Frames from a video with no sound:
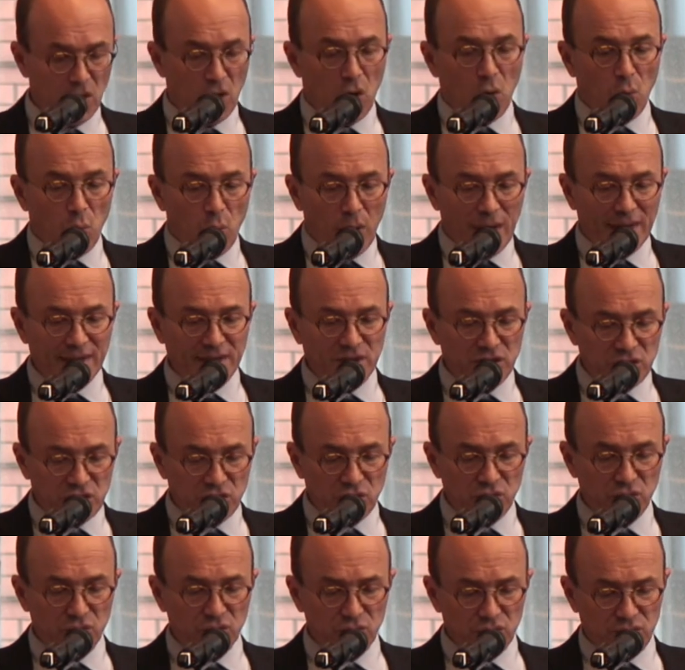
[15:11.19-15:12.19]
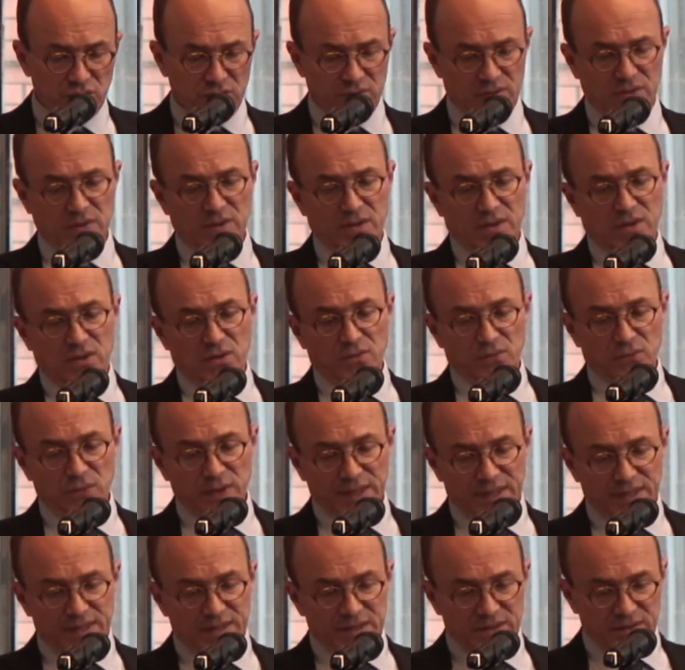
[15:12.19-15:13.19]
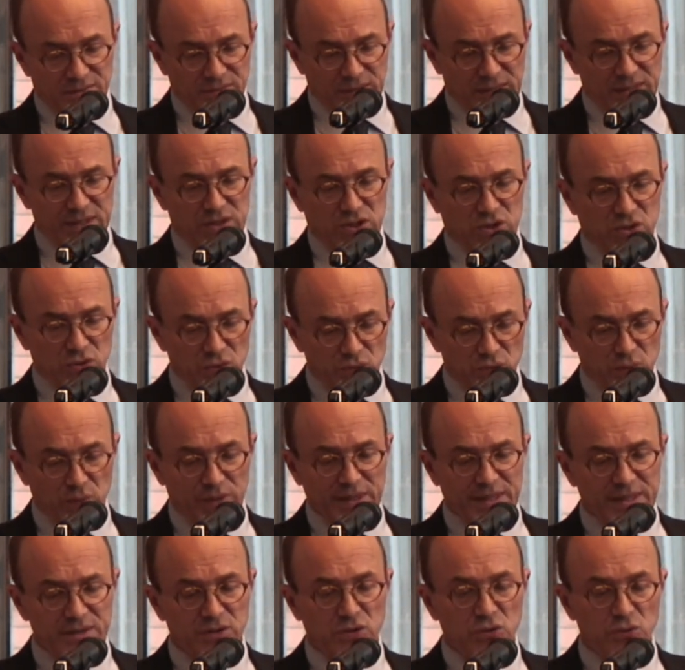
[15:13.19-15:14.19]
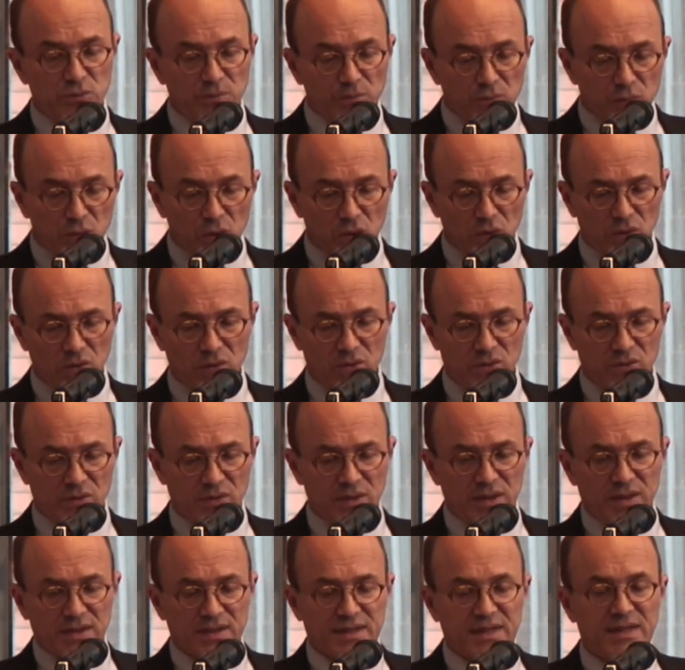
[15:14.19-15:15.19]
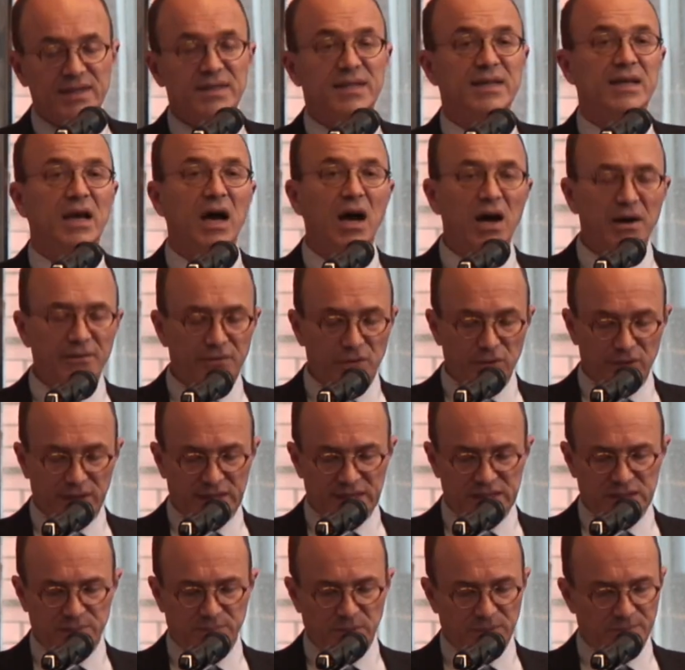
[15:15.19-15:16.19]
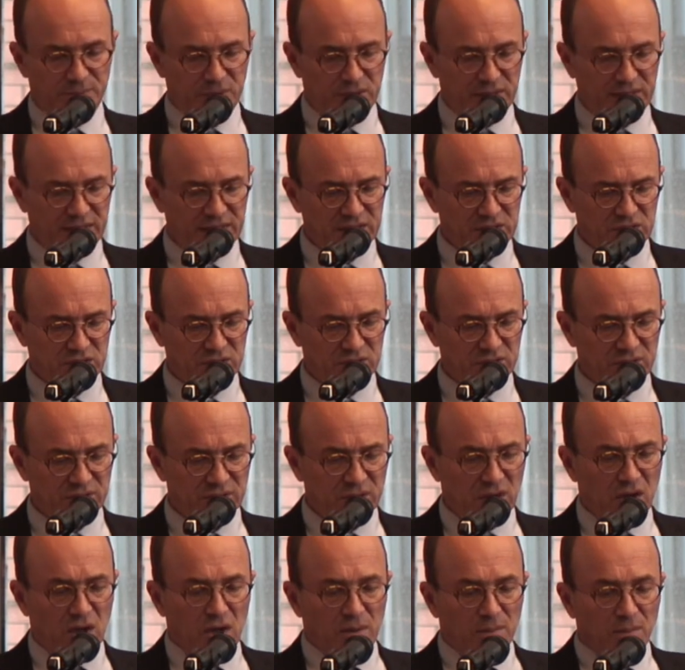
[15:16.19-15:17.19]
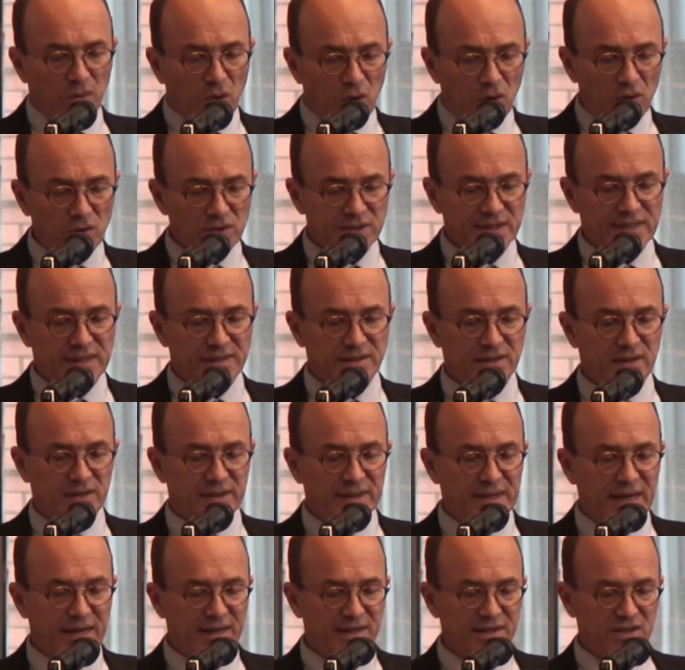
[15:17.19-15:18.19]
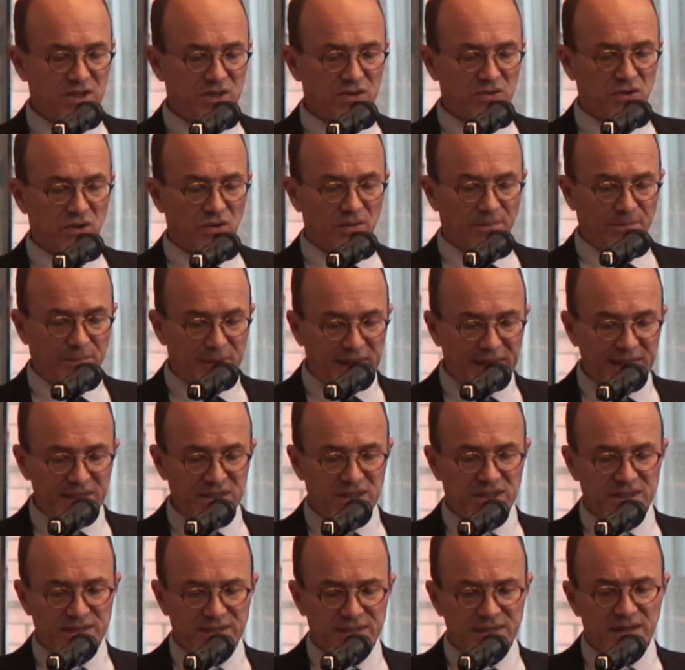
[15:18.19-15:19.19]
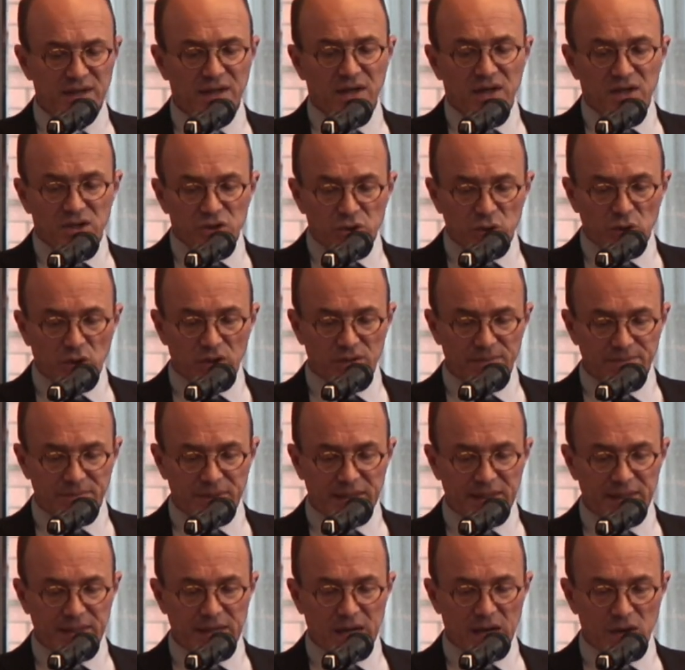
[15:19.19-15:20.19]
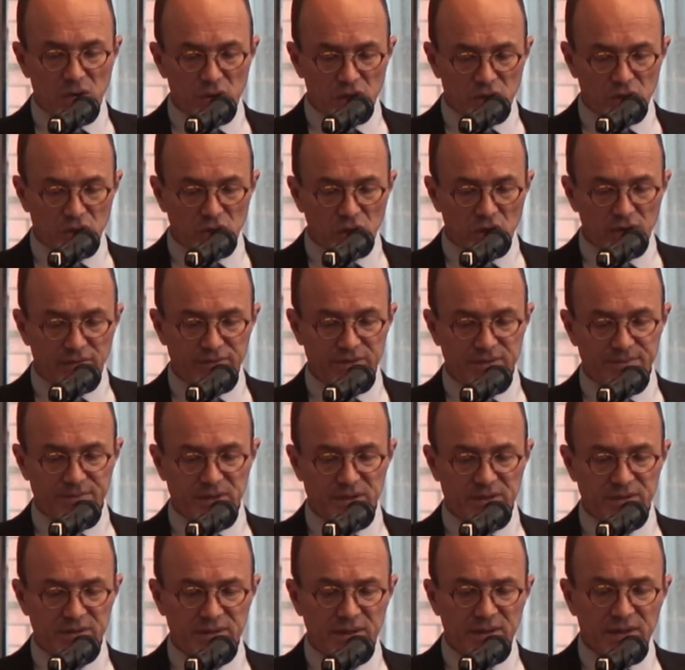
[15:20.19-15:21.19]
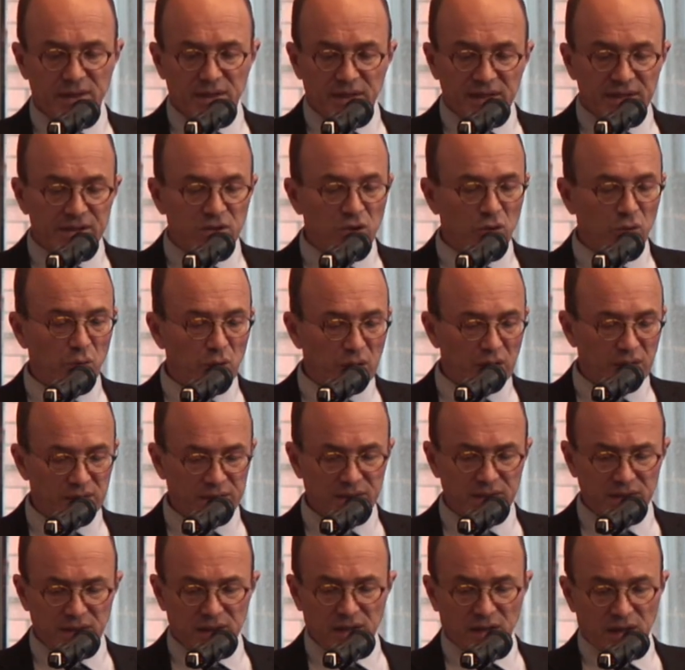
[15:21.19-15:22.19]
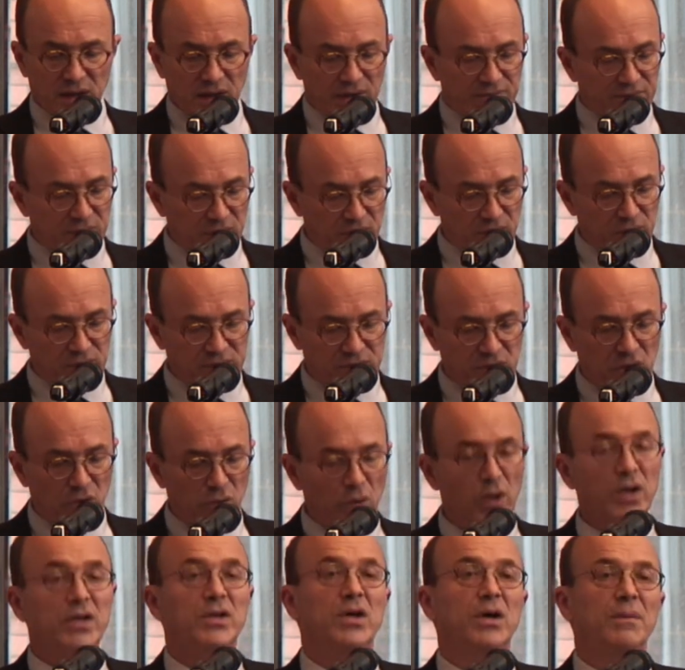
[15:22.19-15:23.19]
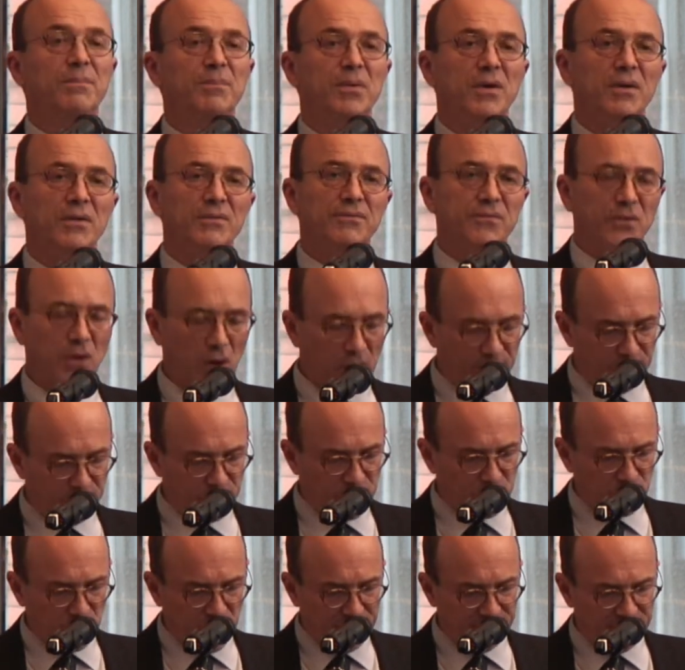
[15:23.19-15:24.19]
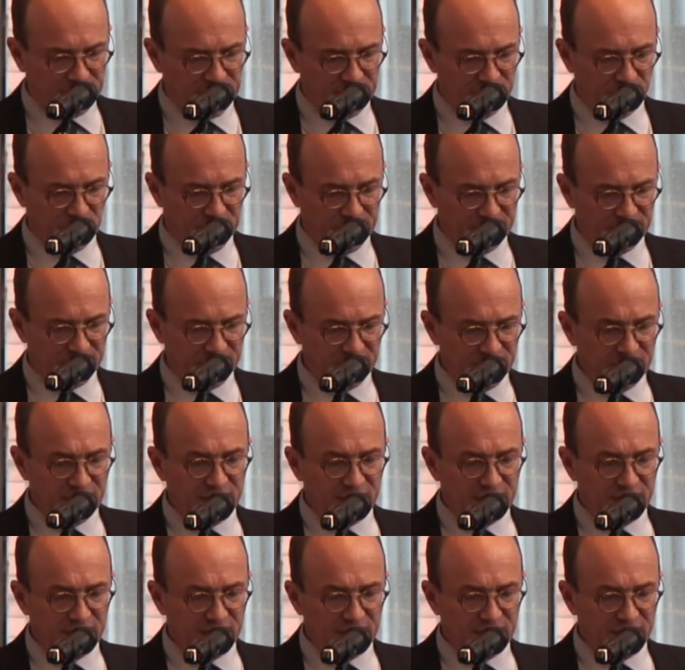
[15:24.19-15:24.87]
Why should we do more than the average population, more than the national pledges drawn by our government in the run-up of COP21?